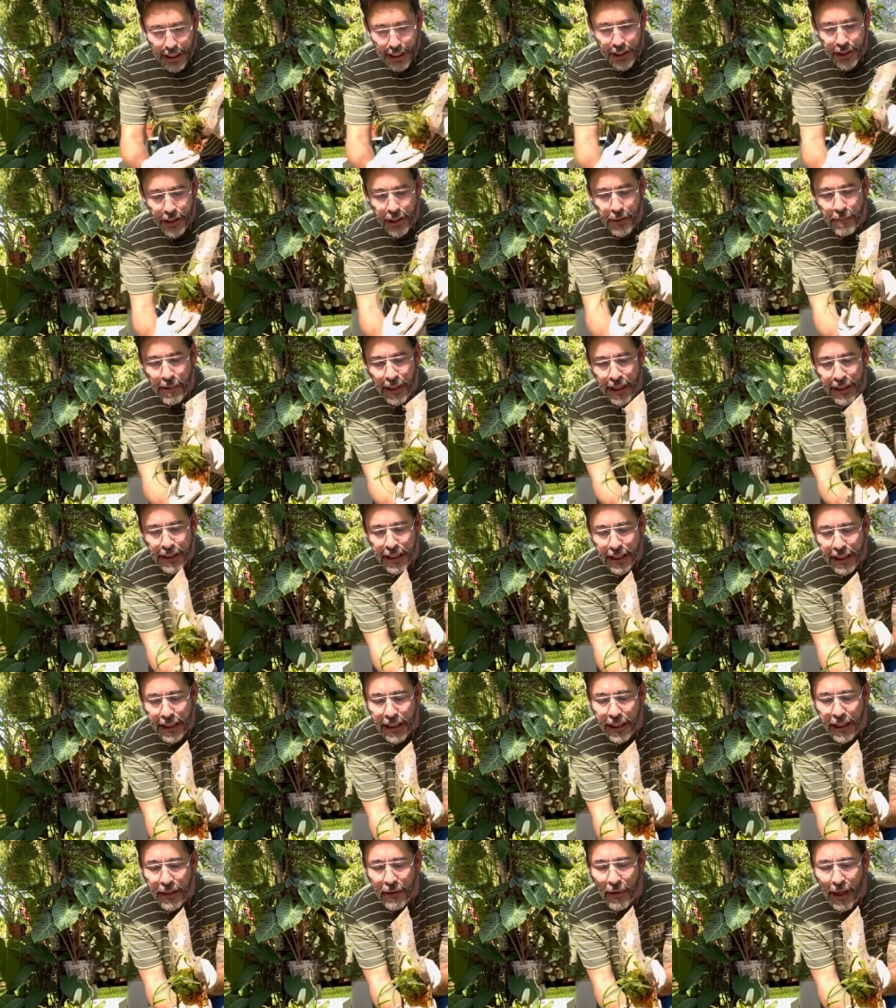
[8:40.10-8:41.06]
You
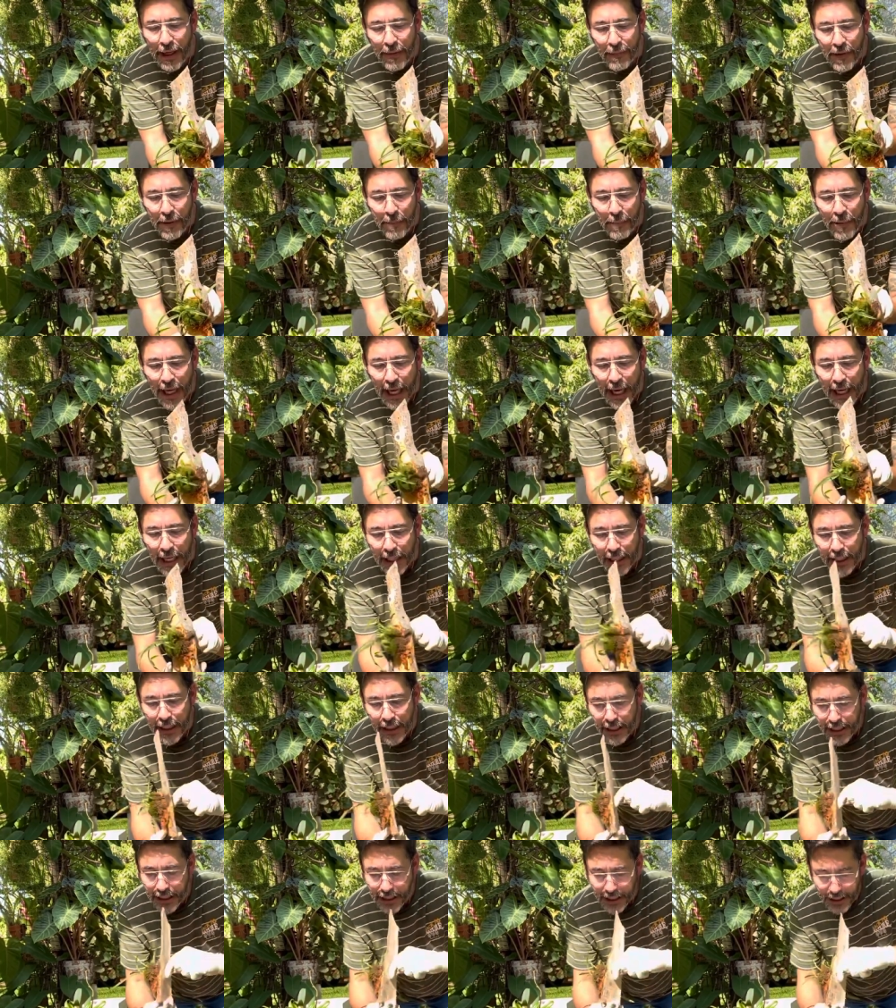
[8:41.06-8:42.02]
basically grab the back
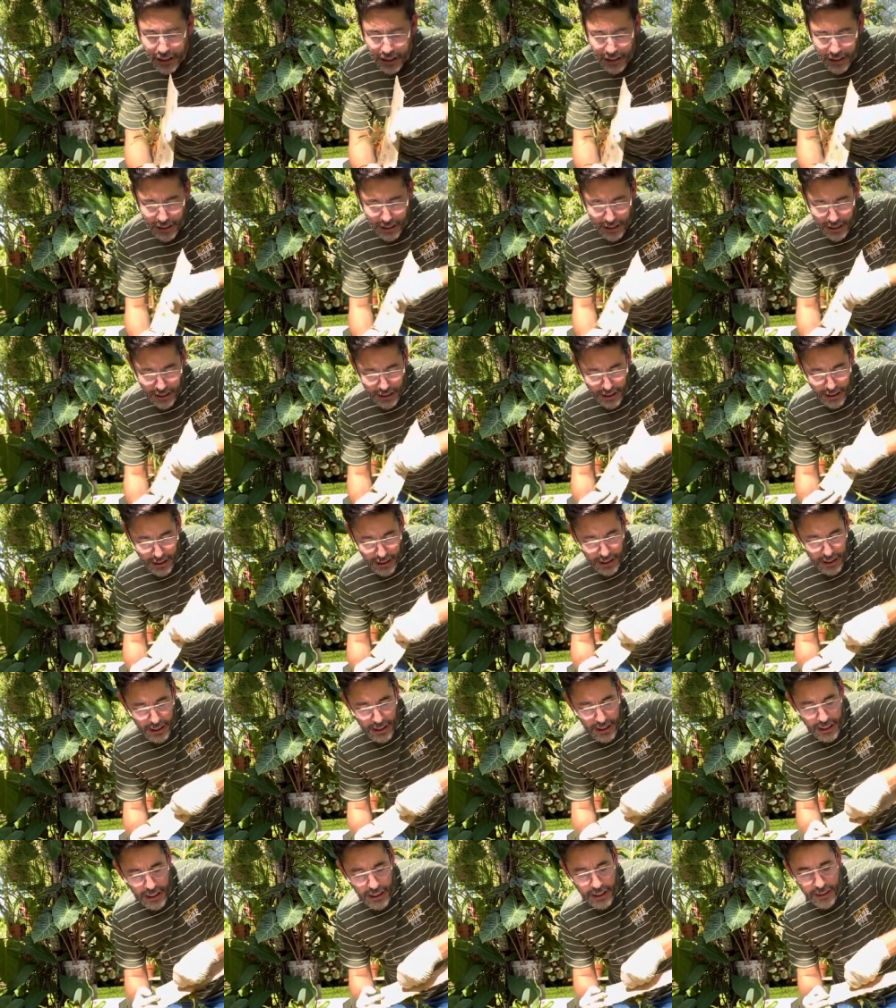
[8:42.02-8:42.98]

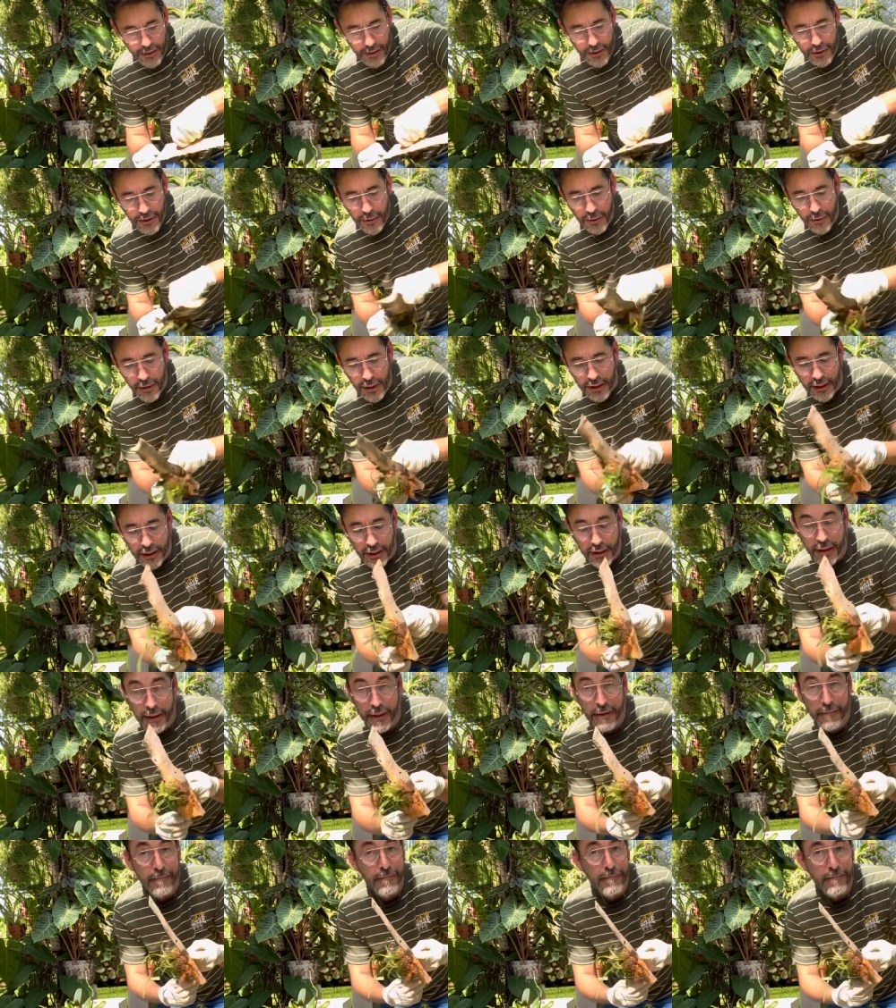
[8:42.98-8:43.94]
and you
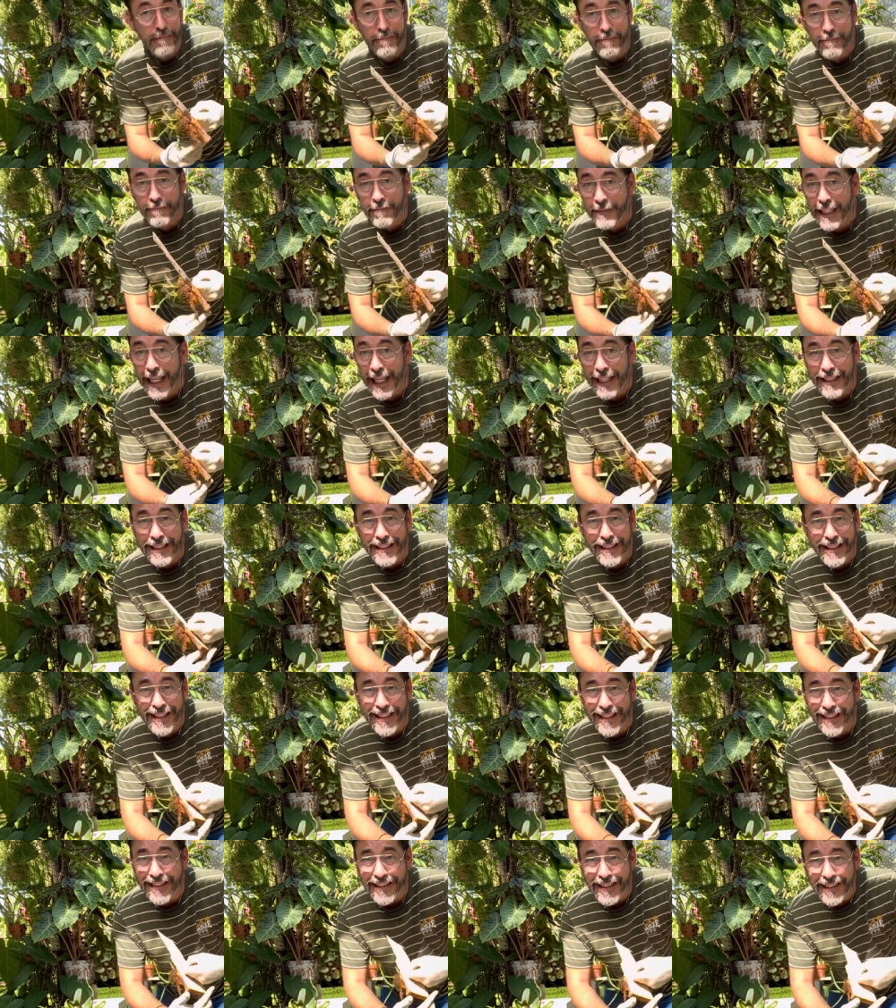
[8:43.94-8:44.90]
twist. That is
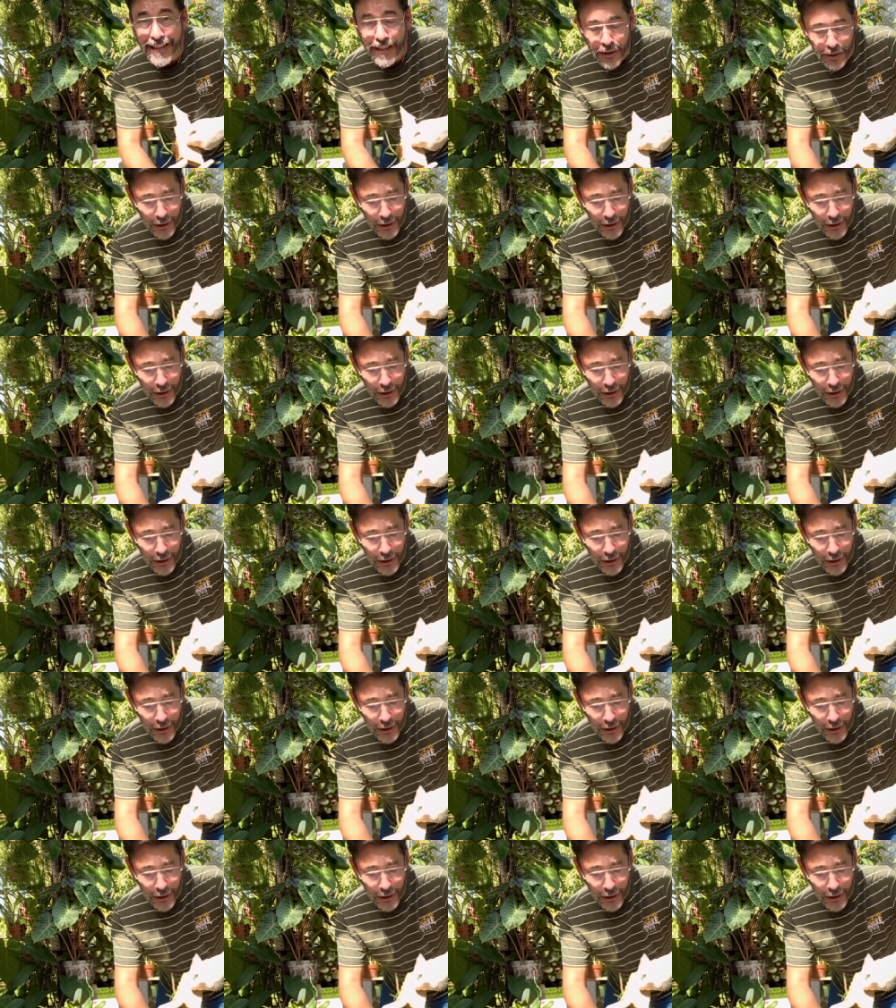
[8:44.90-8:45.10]
it.